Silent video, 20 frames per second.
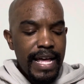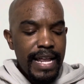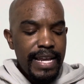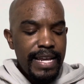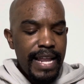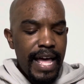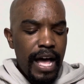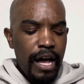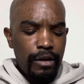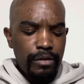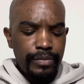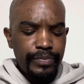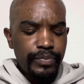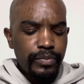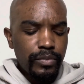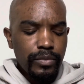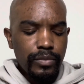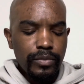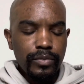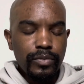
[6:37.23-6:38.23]
Now,
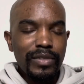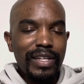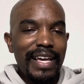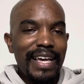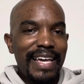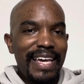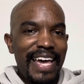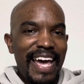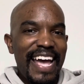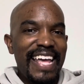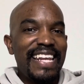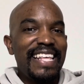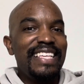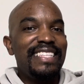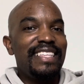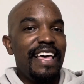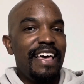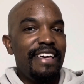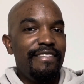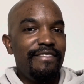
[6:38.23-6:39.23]

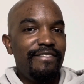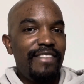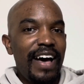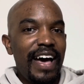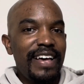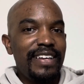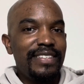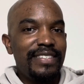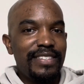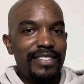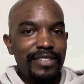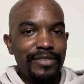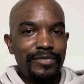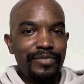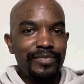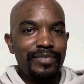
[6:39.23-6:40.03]
Kandi's advice.